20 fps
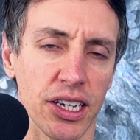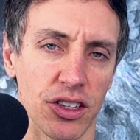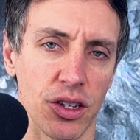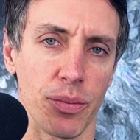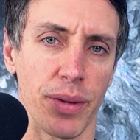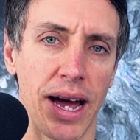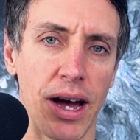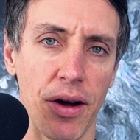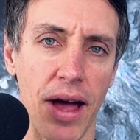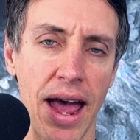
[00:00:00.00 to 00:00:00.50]

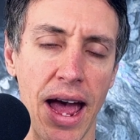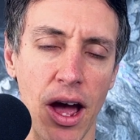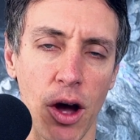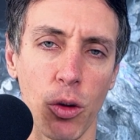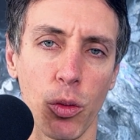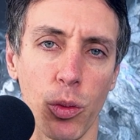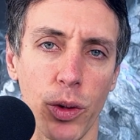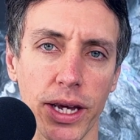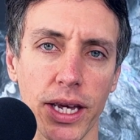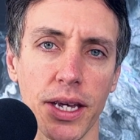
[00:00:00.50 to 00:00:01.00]
It's about
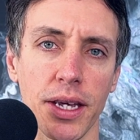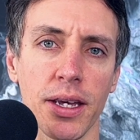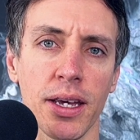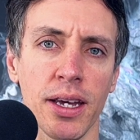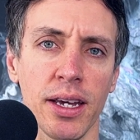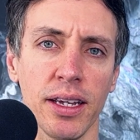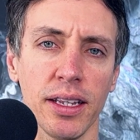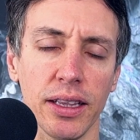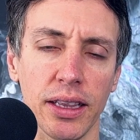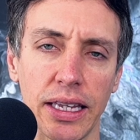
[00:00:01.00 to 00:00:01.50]
how
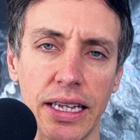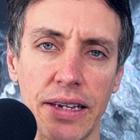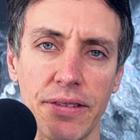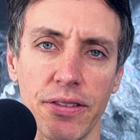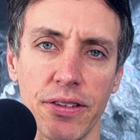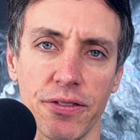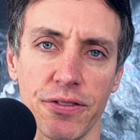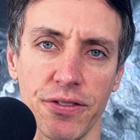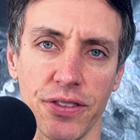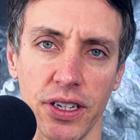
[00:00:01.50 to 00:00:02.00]
we
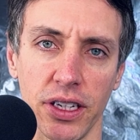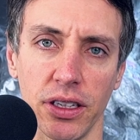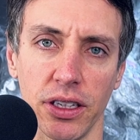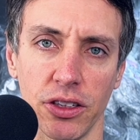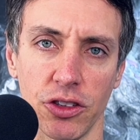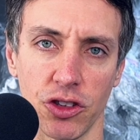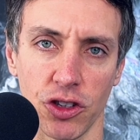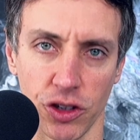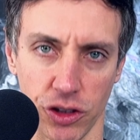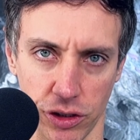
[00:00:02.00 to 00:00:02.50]
live and
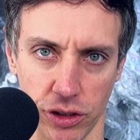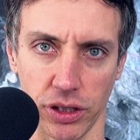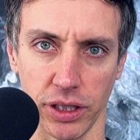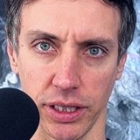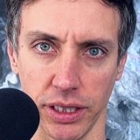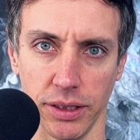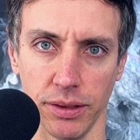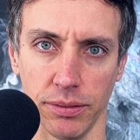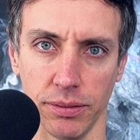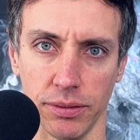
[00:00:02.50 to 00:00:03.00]
feel
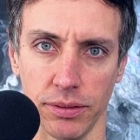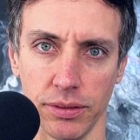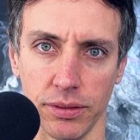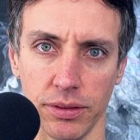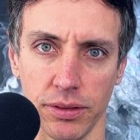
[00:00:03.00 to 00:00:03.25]
internally.